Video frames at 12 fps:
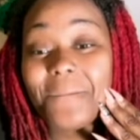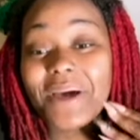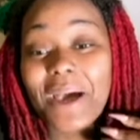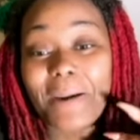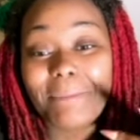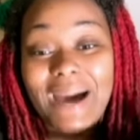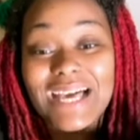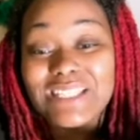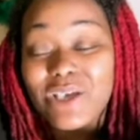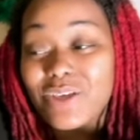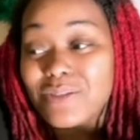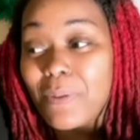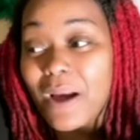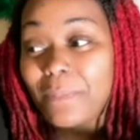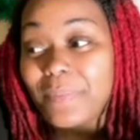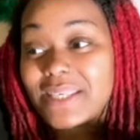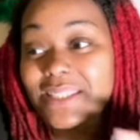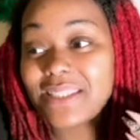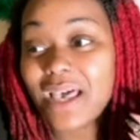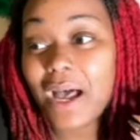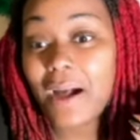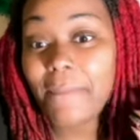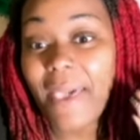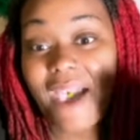But my soul's
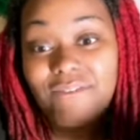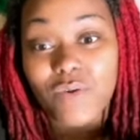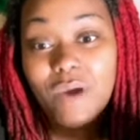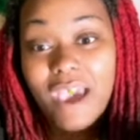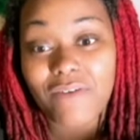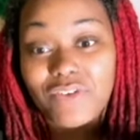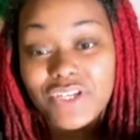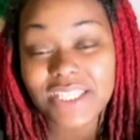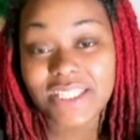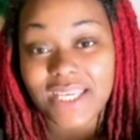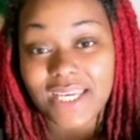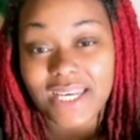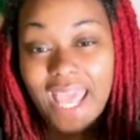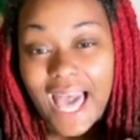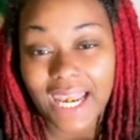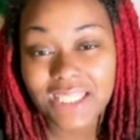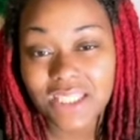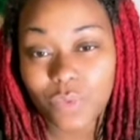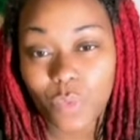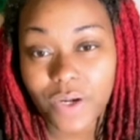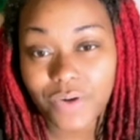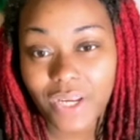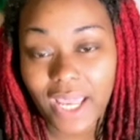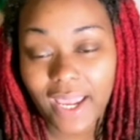purpose, have you ever seen Alice
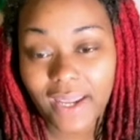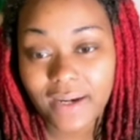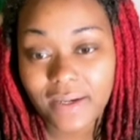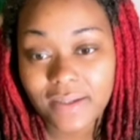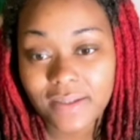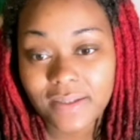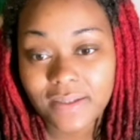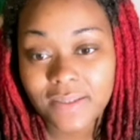in Wonderland?